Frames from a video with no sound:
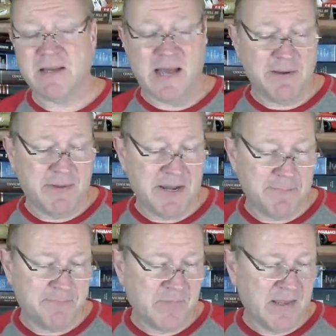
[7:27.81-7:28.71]

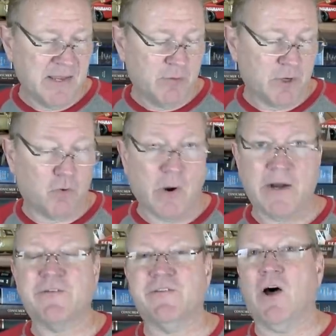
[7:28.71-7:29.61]
condominium
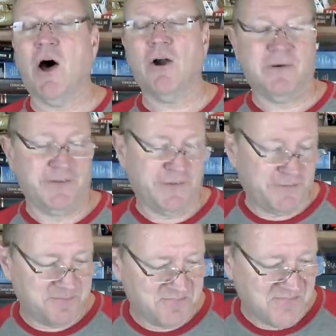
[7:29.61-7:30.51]
requires tolerance,